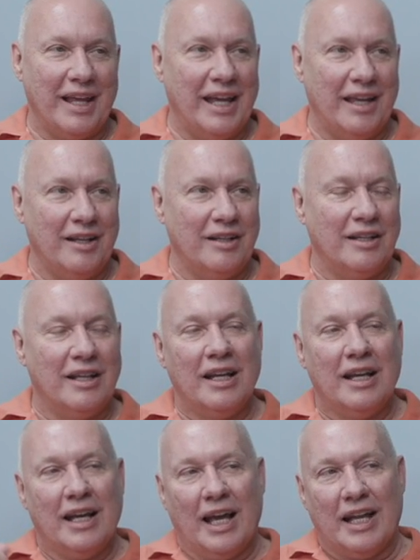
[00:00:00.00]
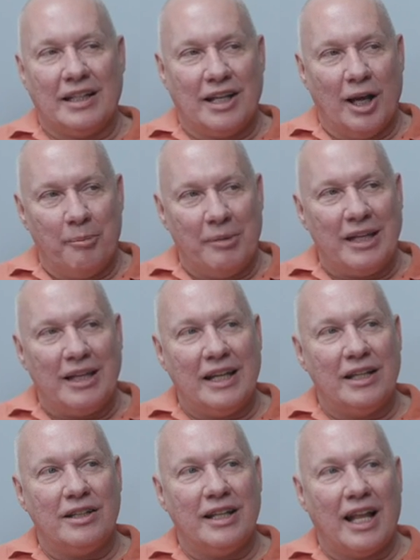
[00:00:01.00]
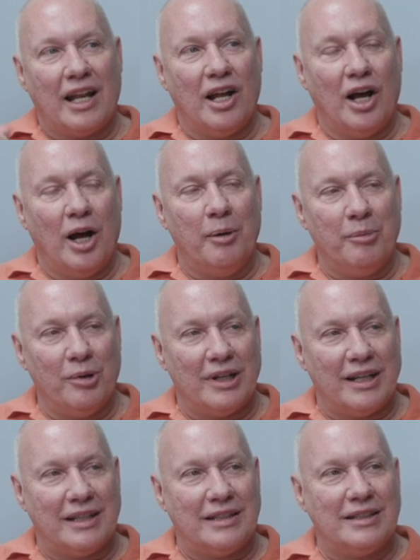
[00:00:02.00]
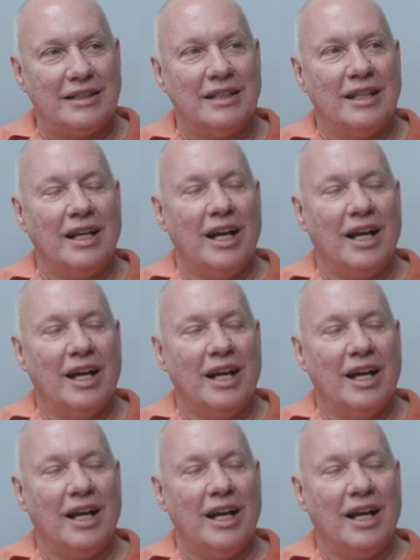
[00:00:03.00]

and coming into that humbleness